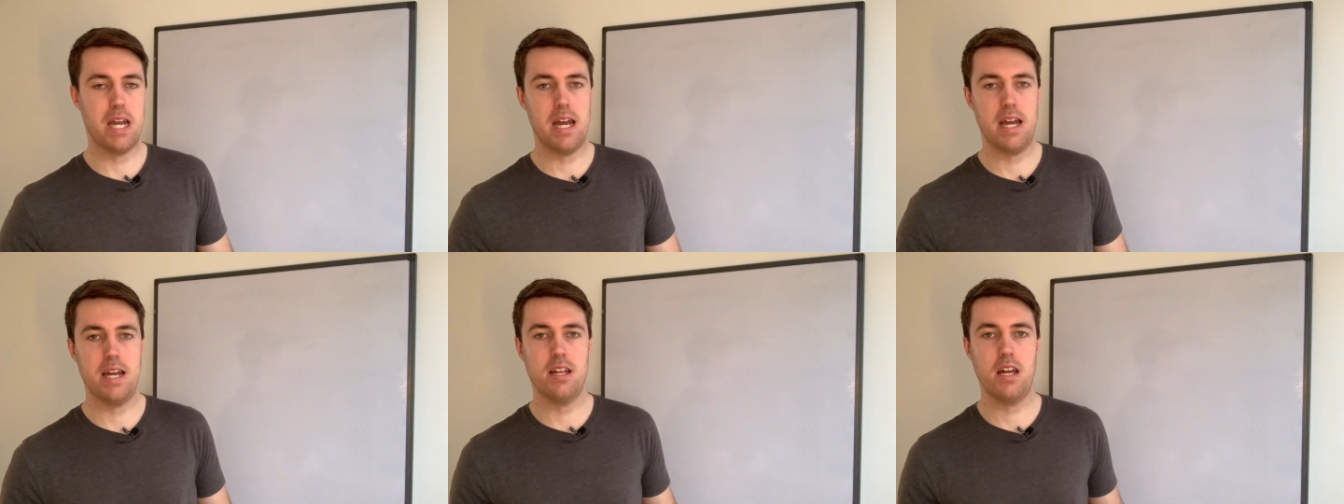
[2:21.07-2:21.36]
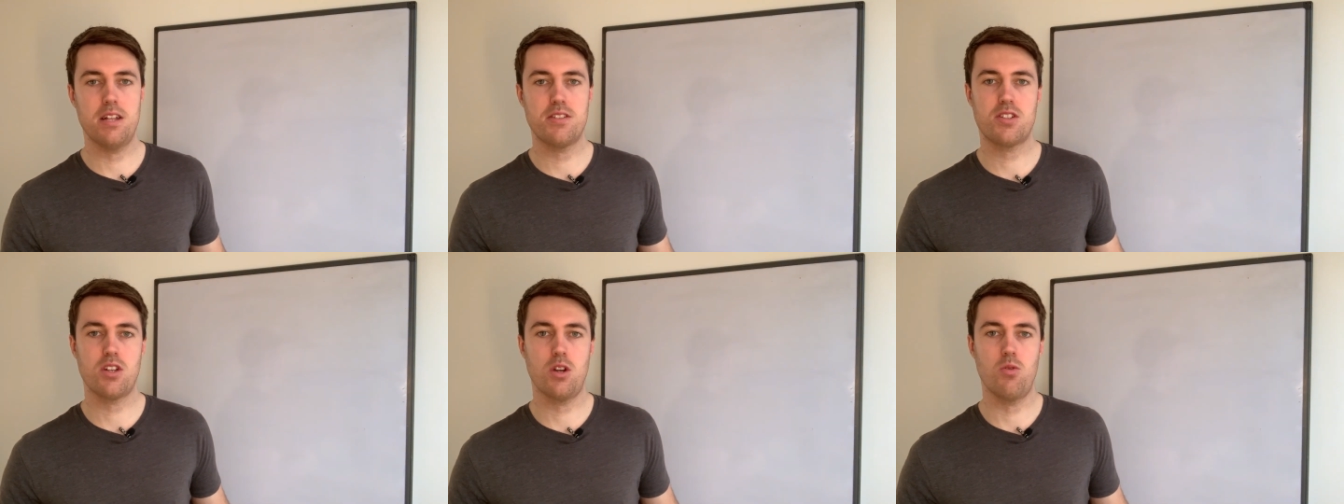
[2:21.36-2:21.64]

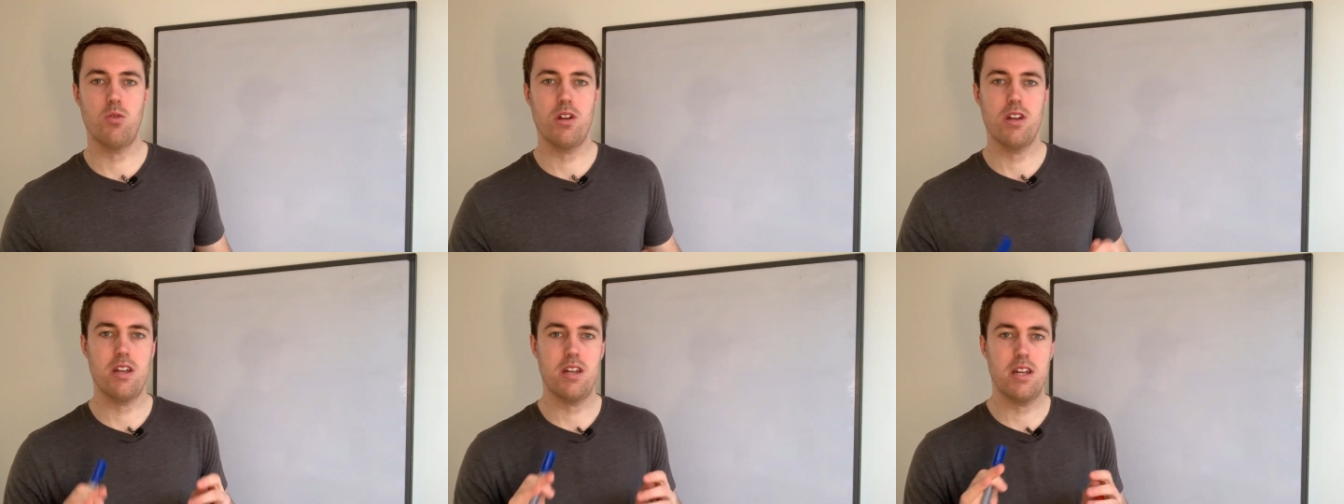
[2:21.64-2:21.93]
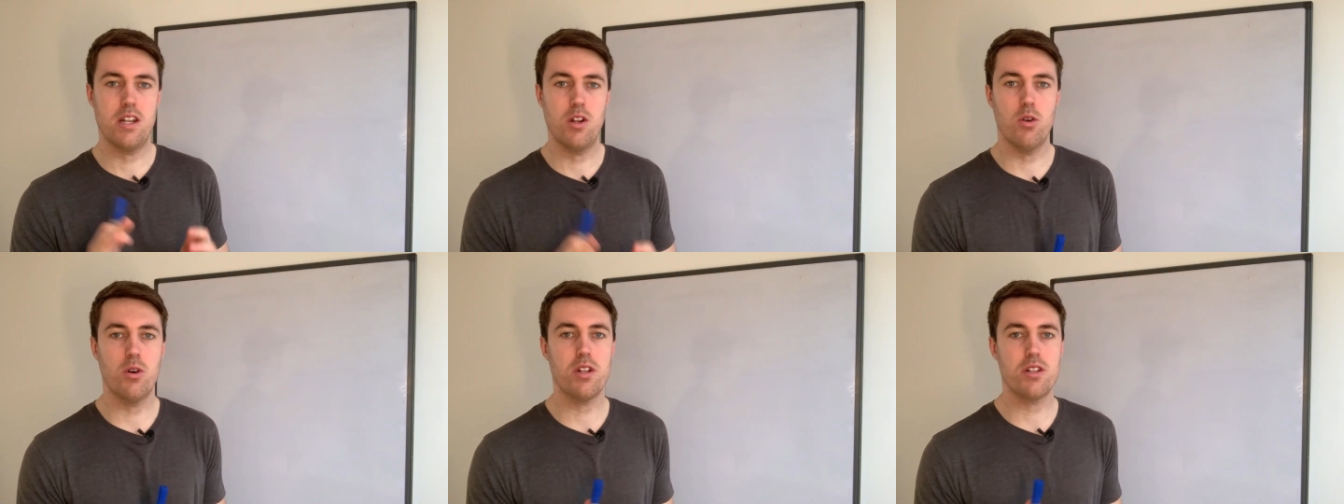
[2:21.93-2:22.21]
And, so,
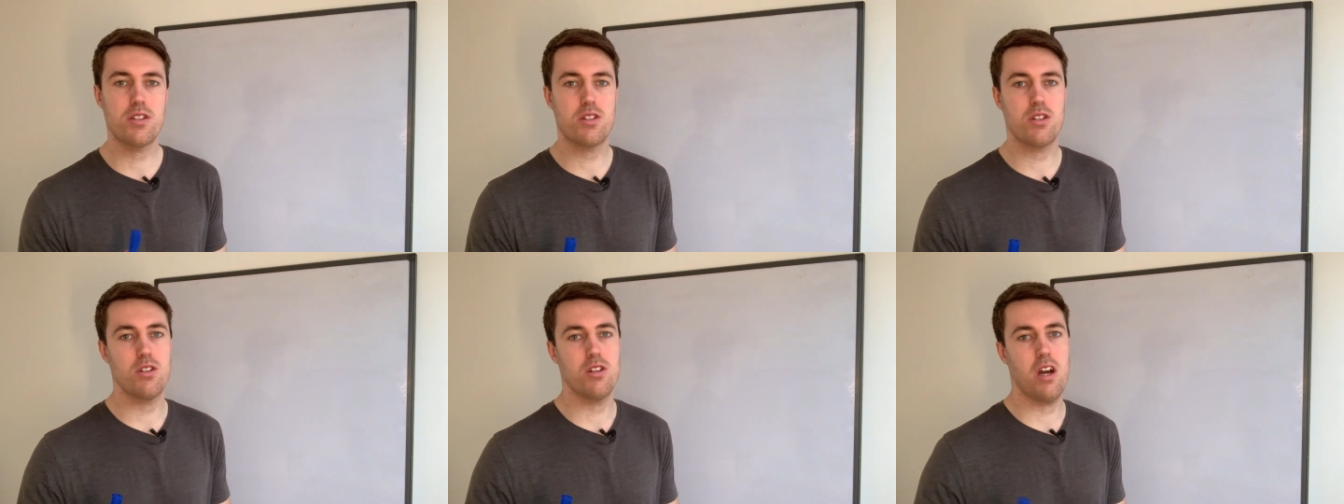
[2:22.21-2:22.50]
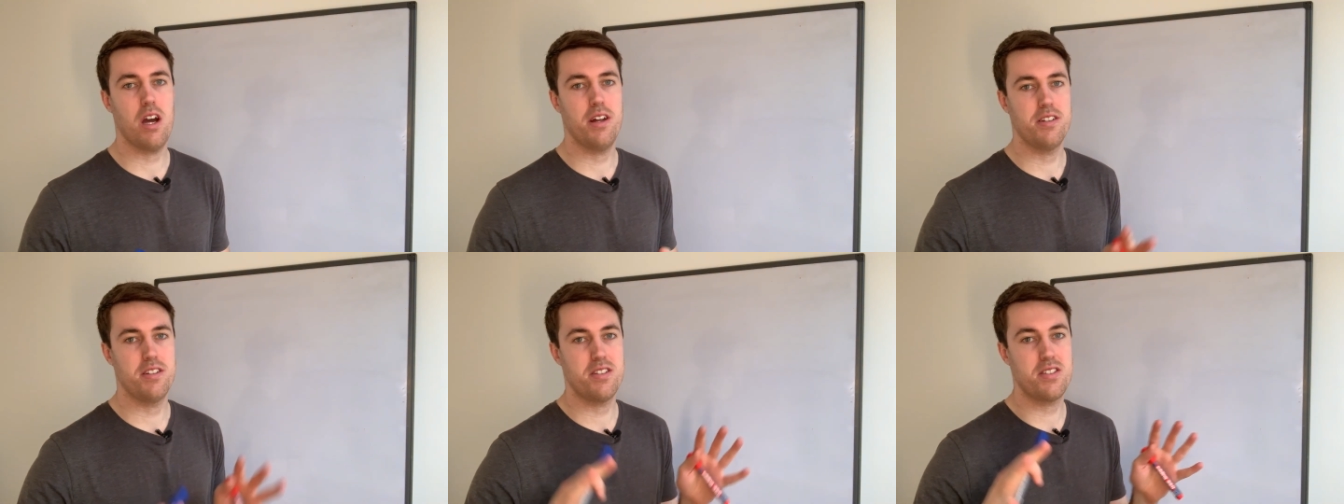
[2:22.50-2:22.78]
in order
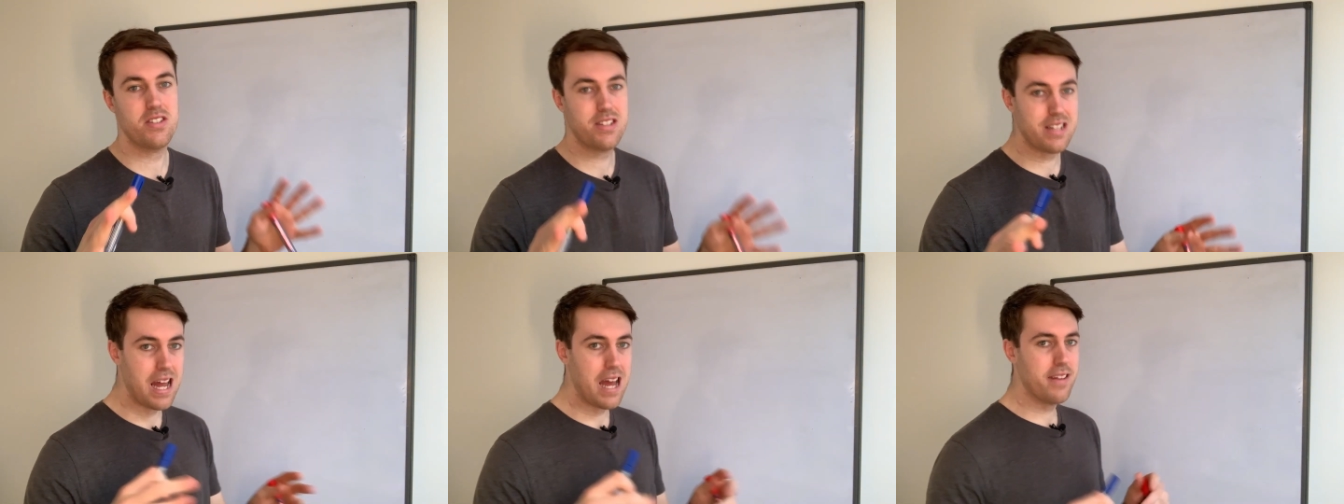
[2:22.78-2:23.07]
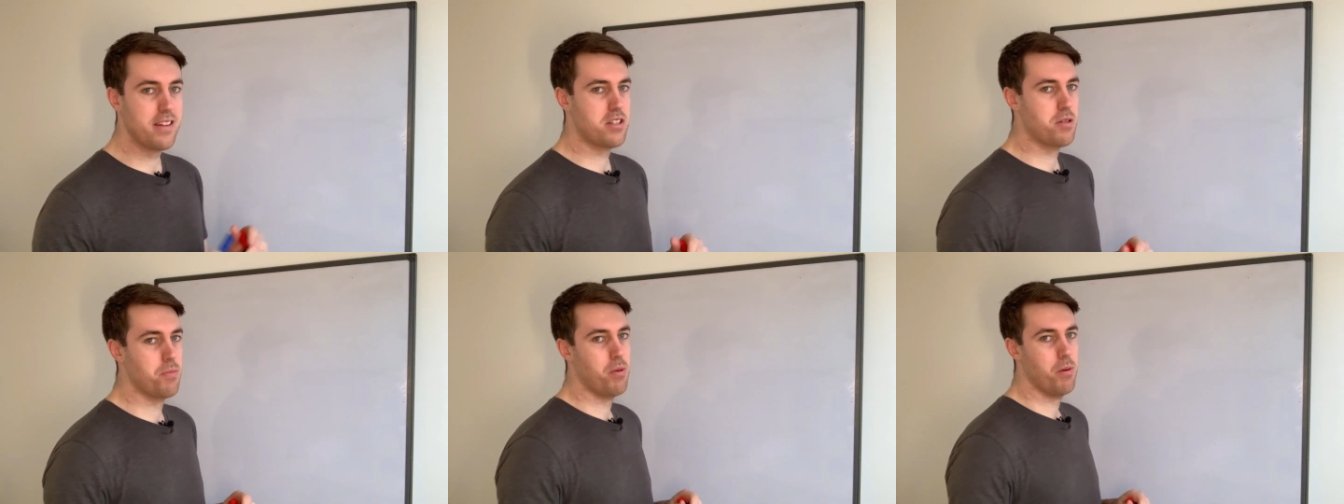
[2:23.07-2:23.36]
to
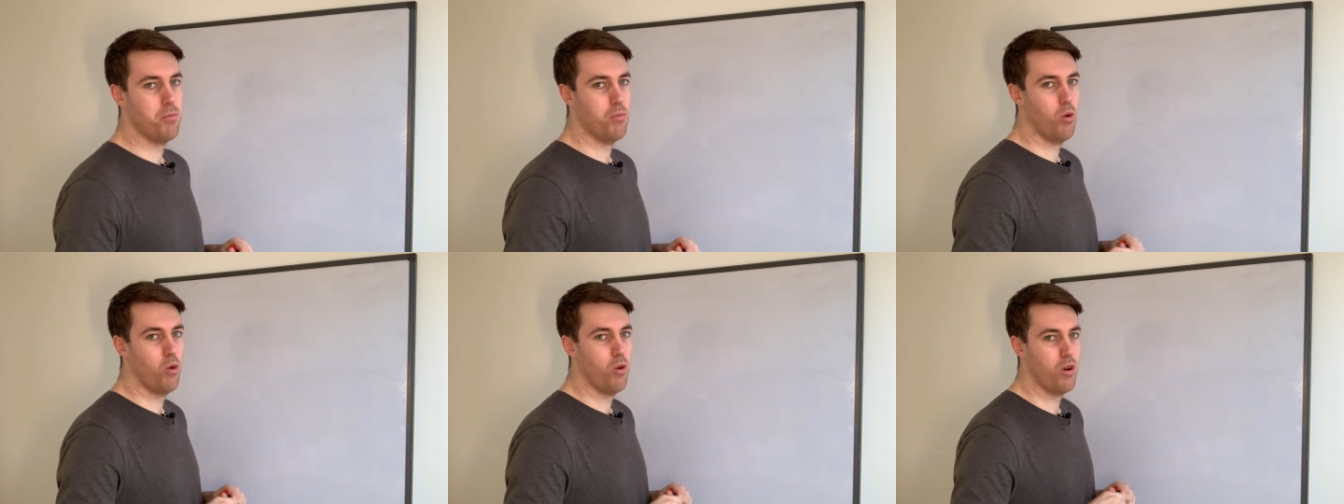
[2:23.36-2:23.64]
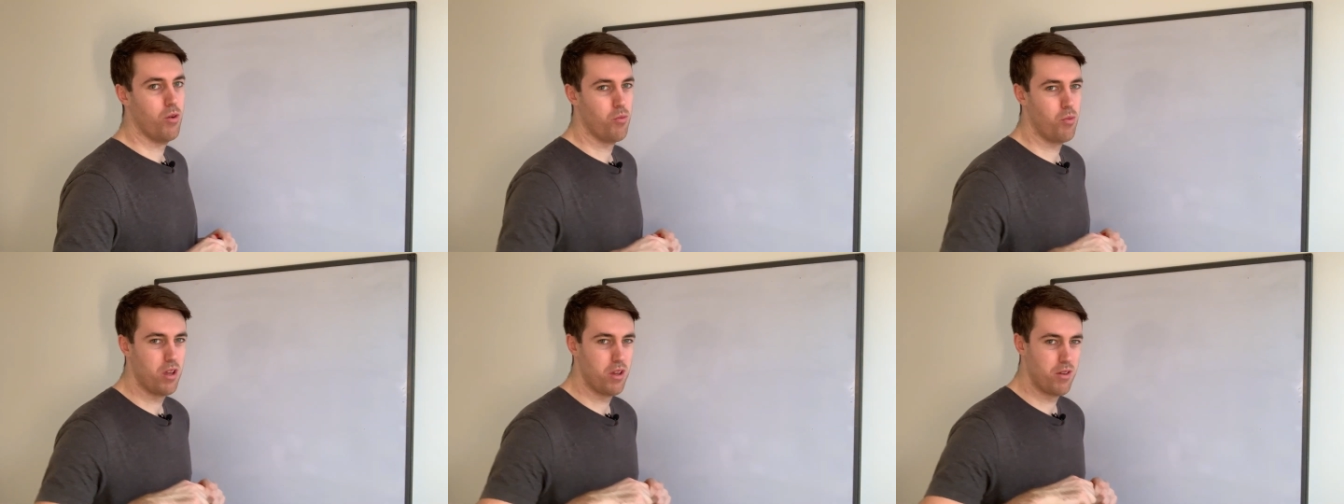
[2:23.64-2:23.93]
understand this a bit
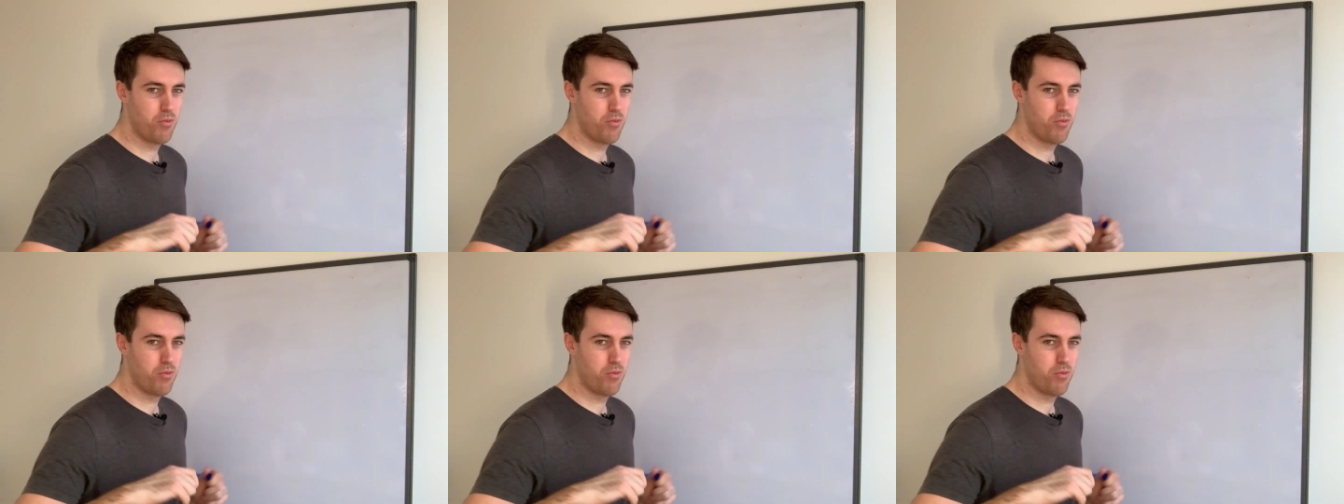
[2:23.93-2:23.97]
more,